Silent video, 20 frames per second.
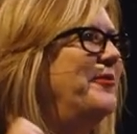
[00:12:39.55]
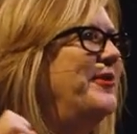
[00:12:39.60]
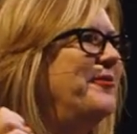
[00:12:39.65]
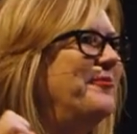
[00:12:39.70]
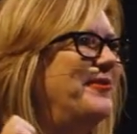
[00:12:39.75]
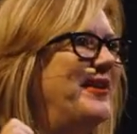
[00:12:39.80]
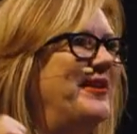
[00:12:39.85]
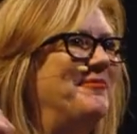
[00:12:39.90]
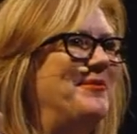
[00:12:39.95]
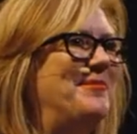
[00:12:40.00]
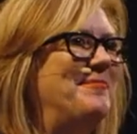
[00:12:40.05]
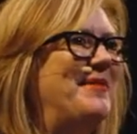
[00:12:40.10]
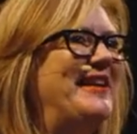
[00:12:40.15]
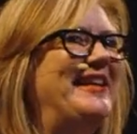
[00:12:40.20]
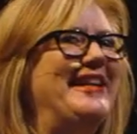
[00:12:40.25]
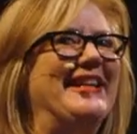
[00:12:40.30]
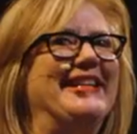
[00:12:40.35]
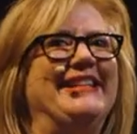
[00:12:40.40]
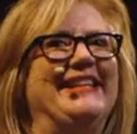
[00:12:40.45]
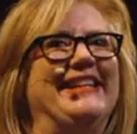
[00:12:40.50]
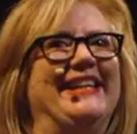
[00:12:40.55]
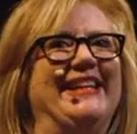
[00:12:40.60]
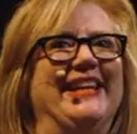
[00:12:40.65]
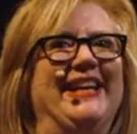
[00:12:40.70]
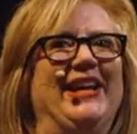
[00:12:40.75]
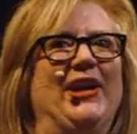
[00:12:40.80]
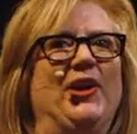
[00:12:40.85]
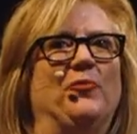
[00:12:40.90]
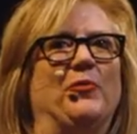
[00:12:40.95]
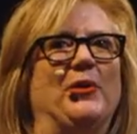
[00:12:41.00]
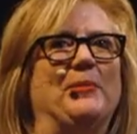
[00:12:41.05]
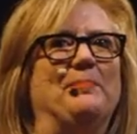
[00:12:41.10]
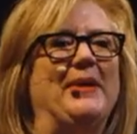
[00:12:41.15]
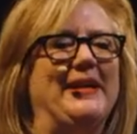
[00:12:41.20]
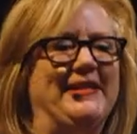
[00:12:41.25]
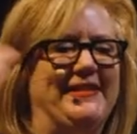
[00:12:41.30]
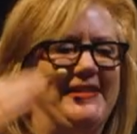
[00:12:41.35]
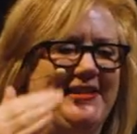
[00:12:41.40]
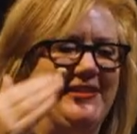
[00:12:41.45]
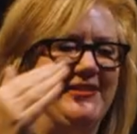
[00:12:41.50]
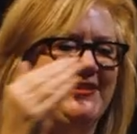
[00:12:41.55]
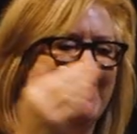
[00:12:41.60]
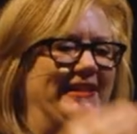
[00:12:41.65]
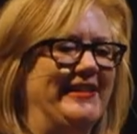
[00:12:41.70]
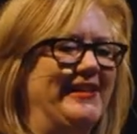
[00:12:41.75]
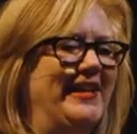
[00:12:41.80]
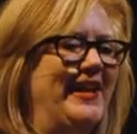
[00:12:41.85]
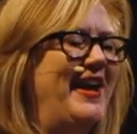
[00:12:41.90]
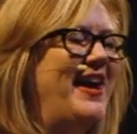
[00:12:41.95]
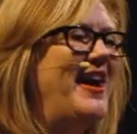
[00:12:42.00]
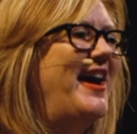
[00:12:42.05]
when we made Indy, we basically,